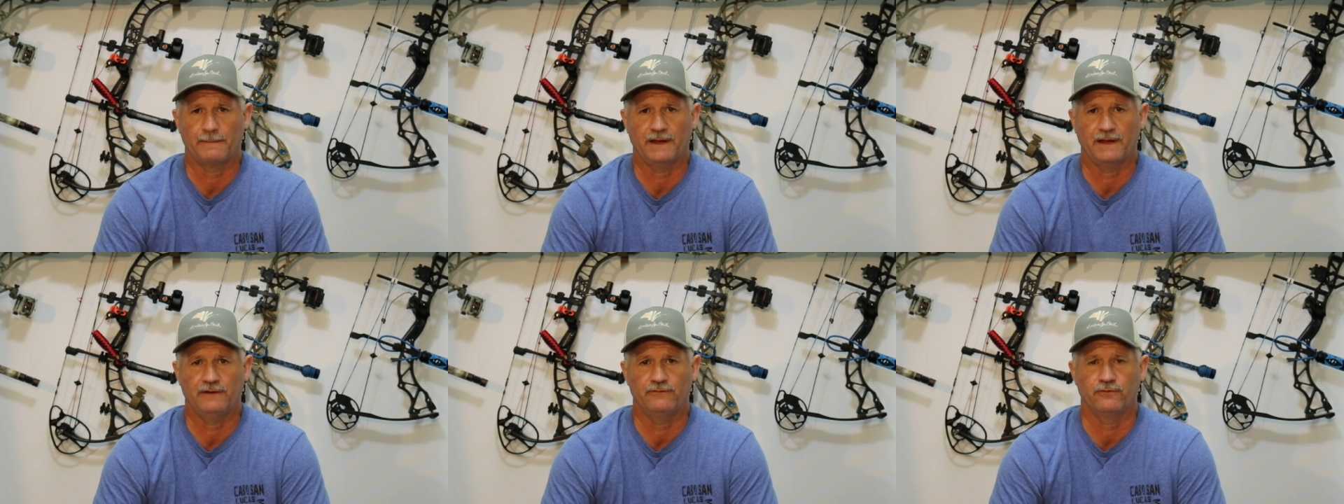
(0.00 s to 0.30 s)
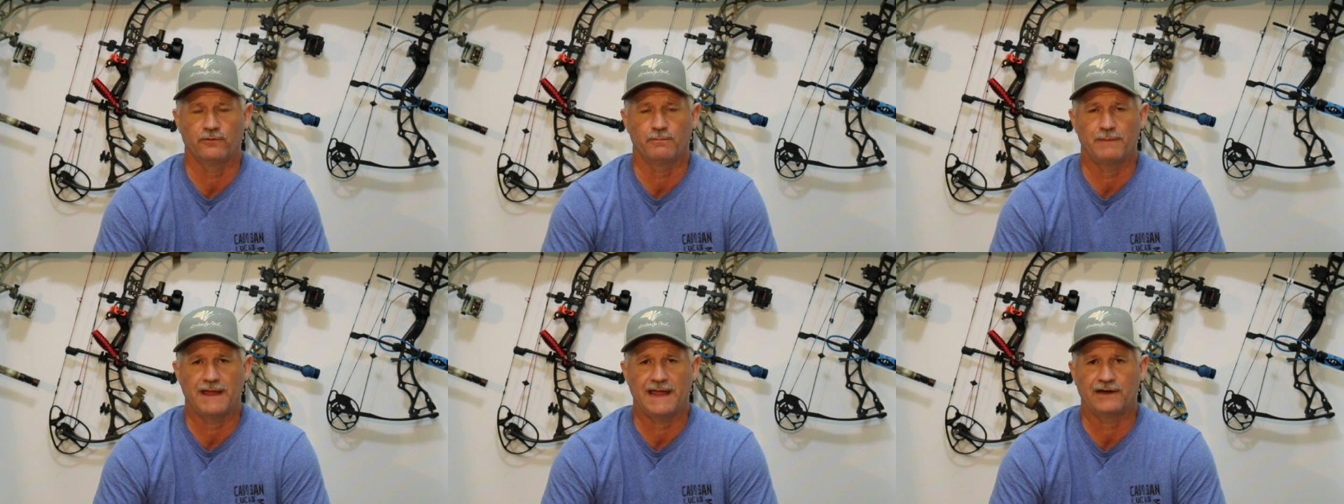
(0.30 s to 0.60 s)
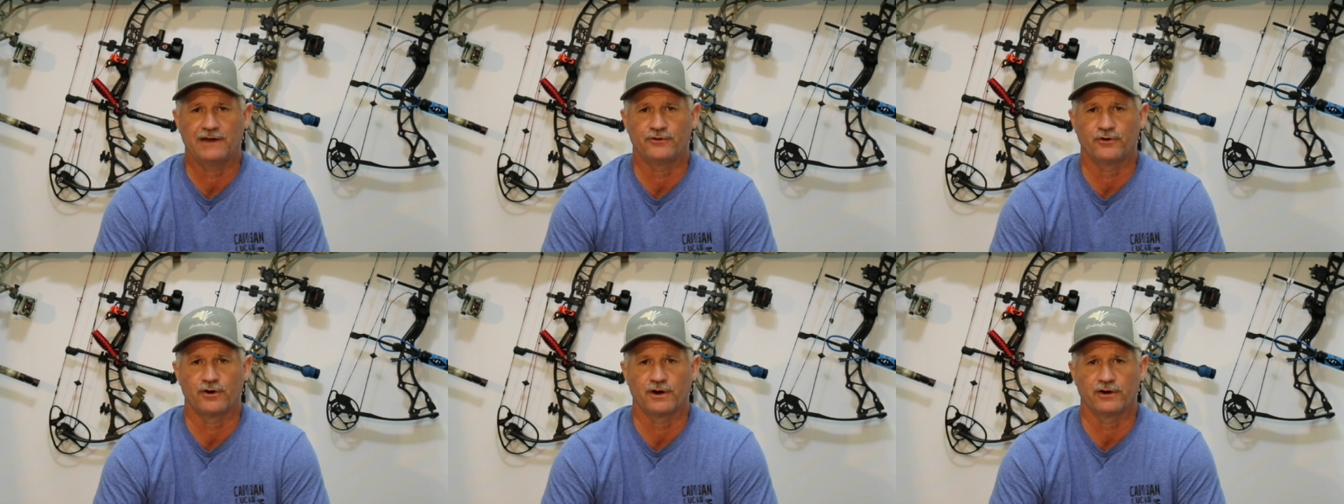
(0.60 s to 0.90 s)
paid for
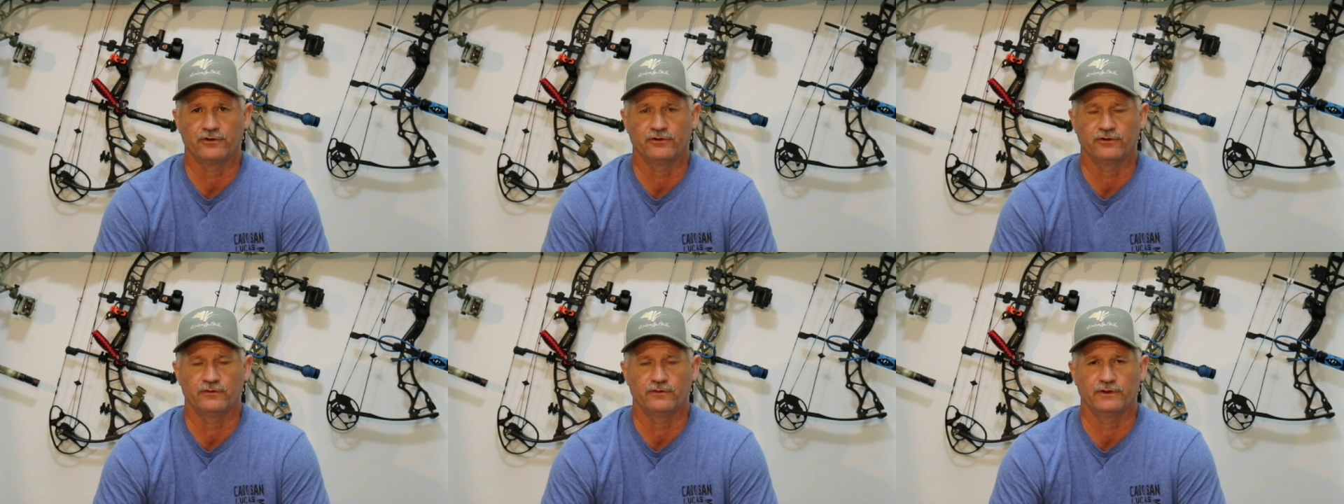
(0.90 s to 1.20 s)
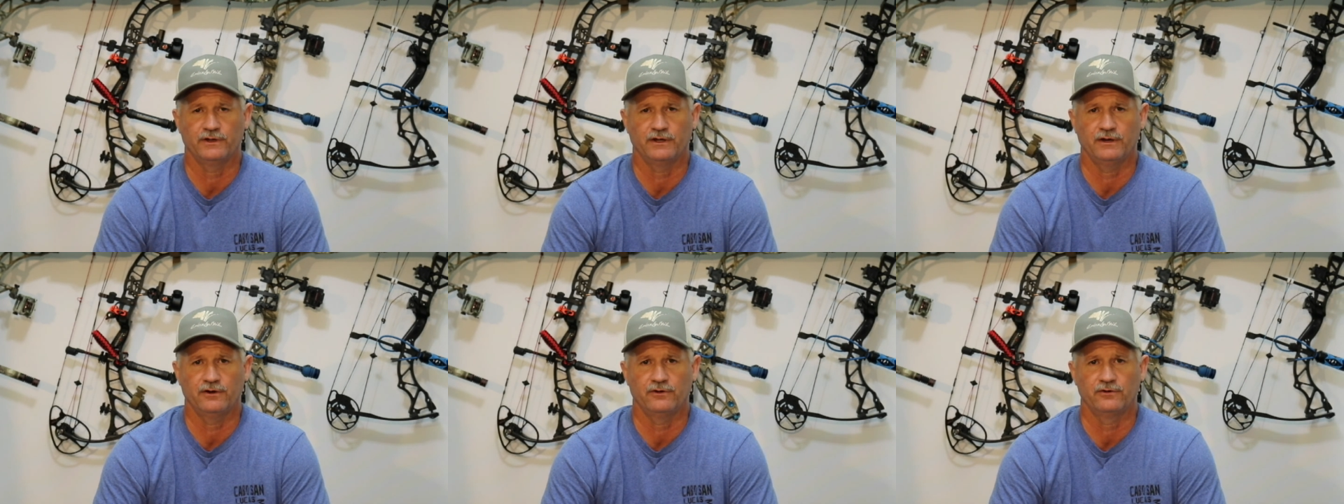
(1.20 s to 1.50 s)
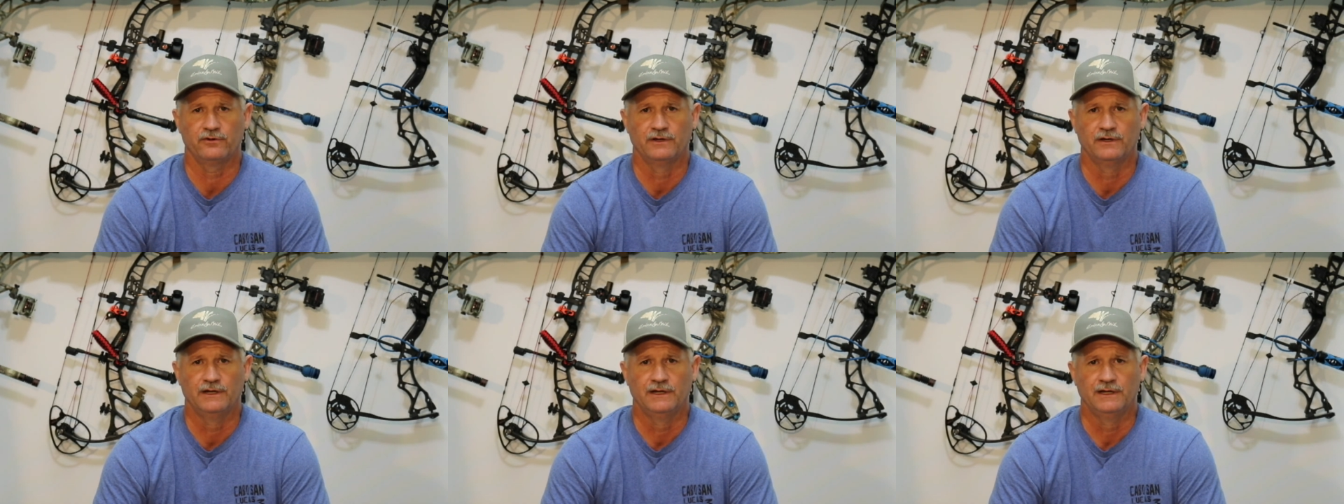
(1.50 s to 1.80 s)
bag targets over the
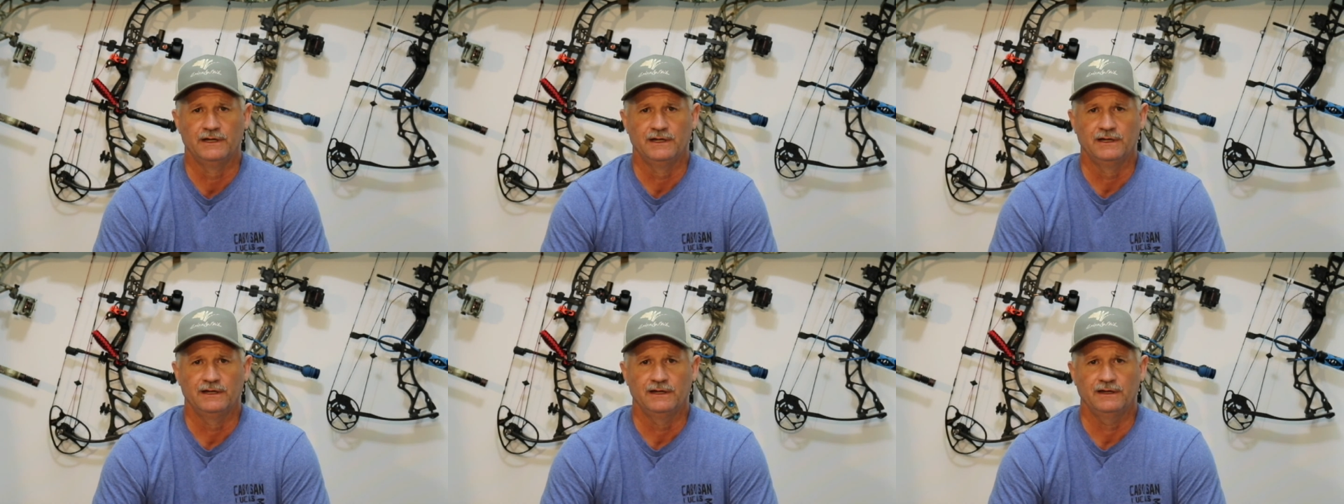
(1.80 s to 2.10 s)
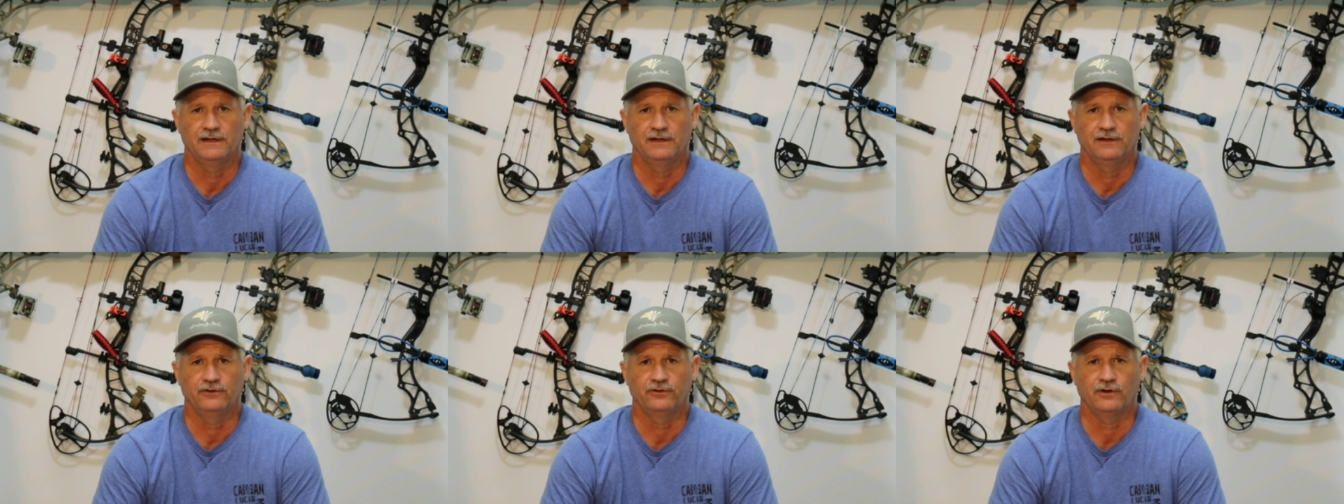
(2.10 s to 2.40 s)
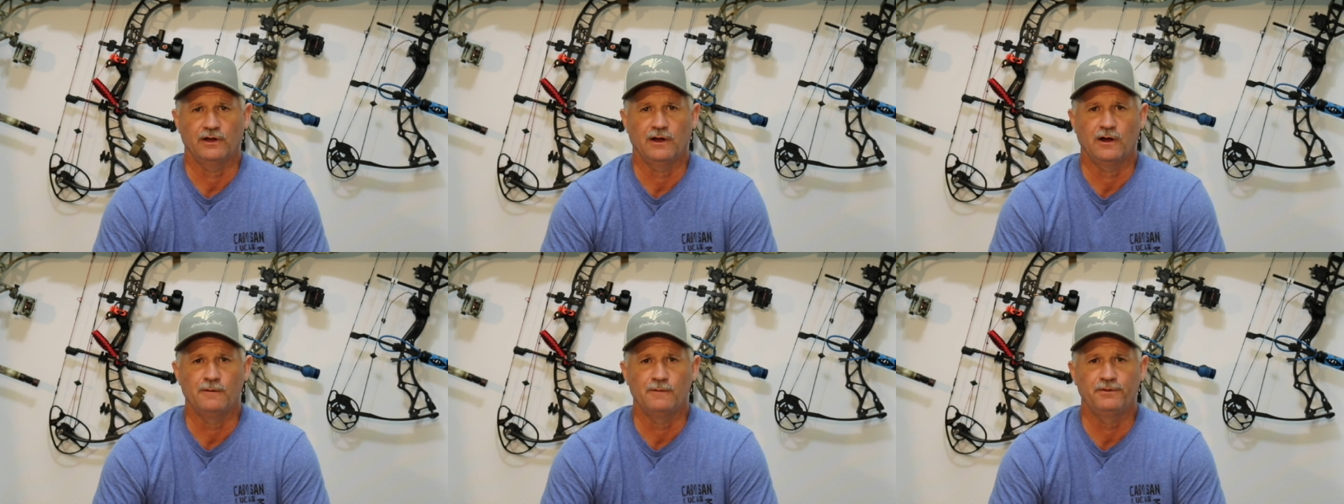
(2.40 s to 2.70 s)
years.
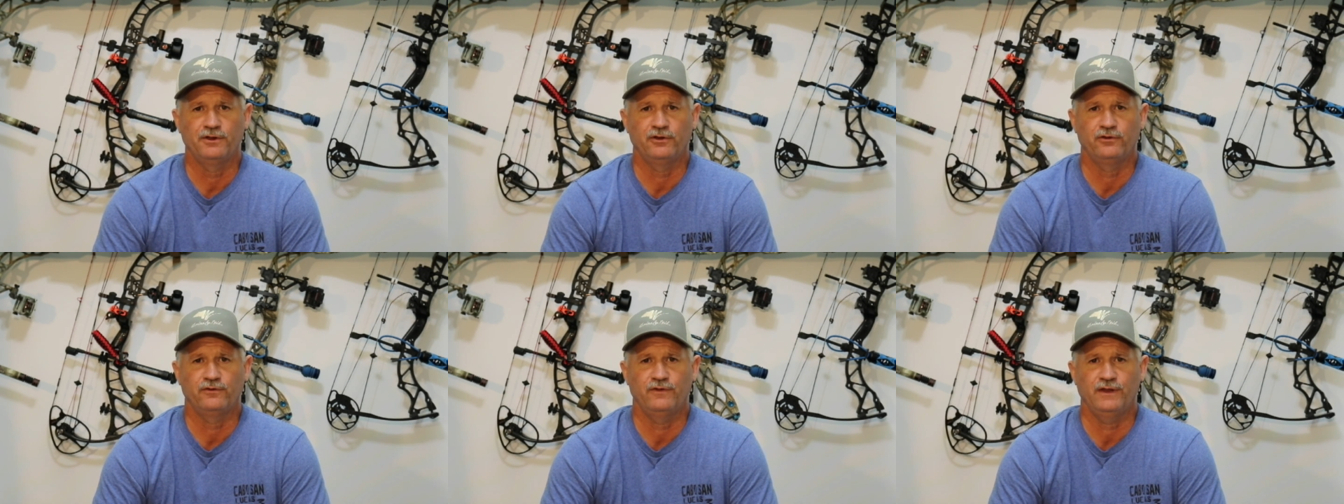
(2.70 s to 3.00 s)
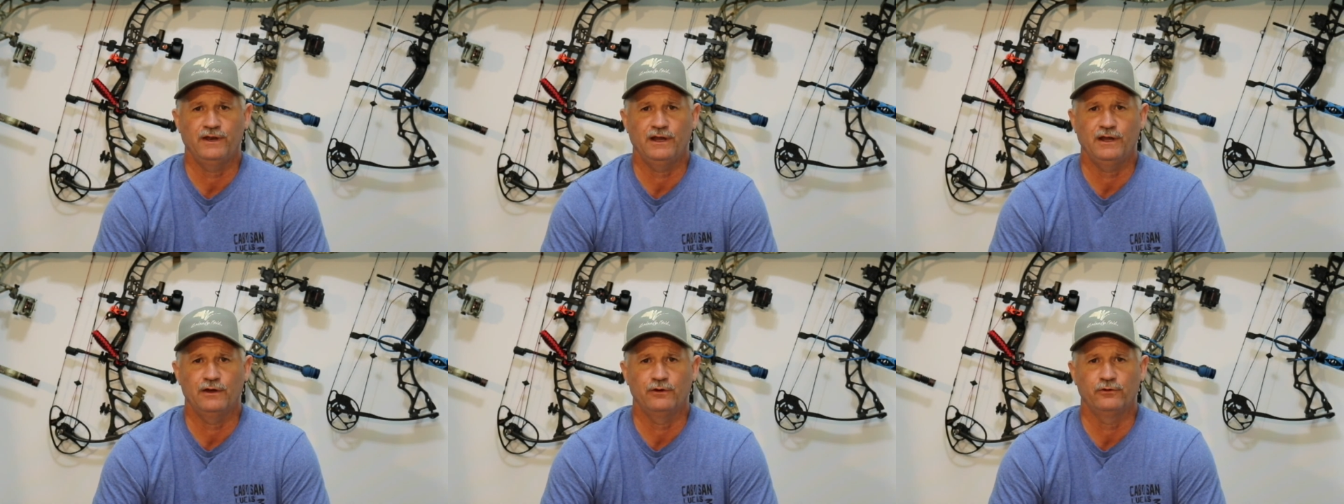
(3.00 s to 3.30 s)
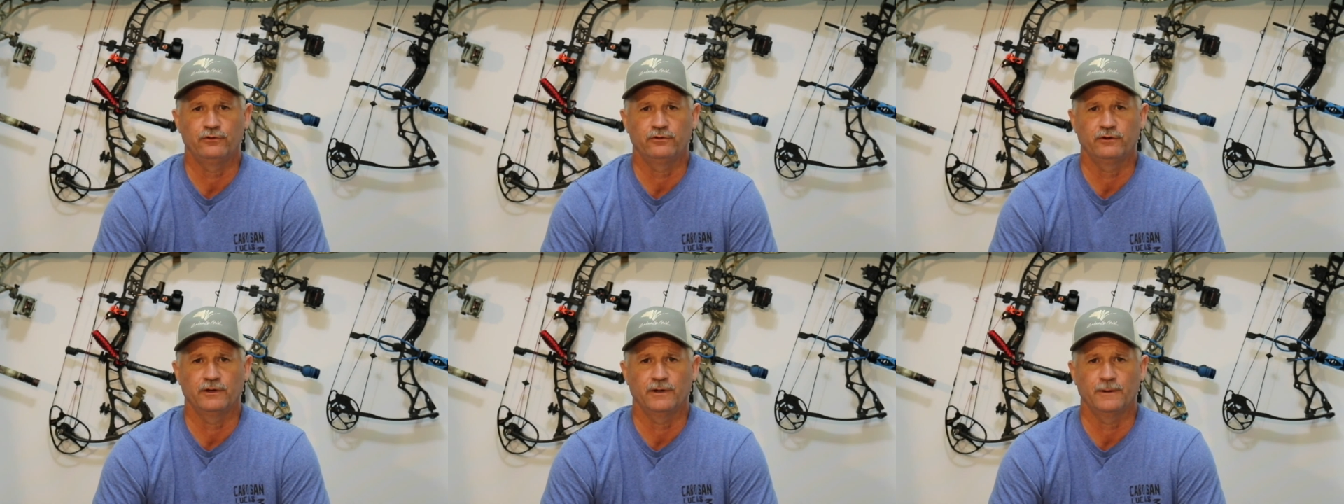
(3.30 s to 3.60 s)
So I hope this video's